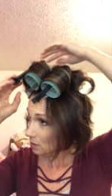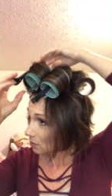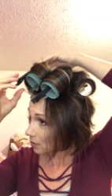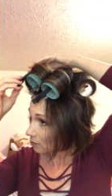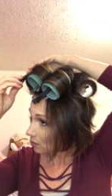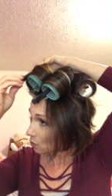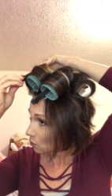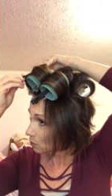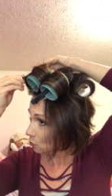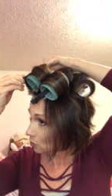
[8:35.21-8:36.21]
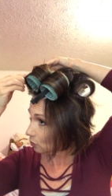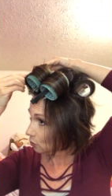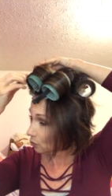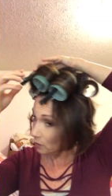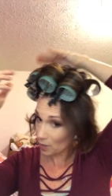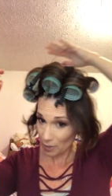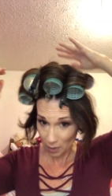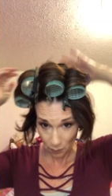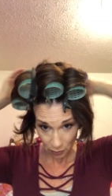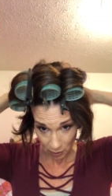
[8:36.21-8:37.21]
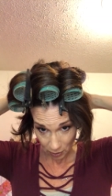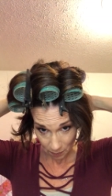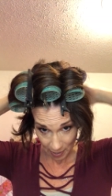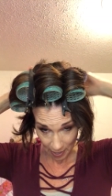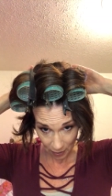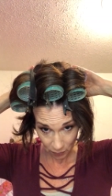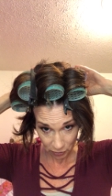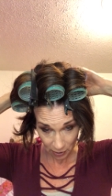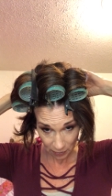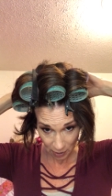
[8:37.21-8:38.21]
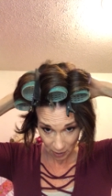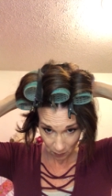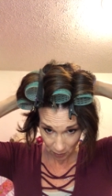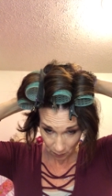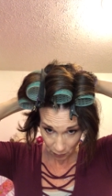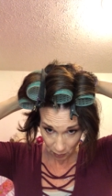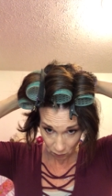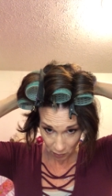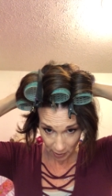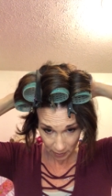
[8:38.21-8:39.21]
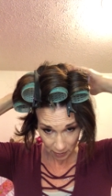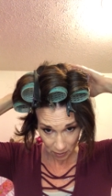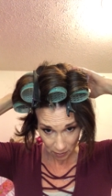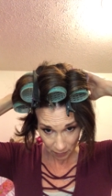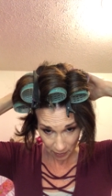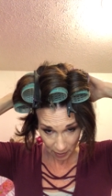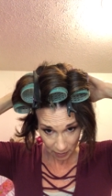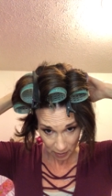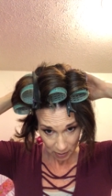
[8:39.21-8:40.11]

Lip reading: Okay, I've got one more little one that I can put in the back, which I think I'm going to put right there on that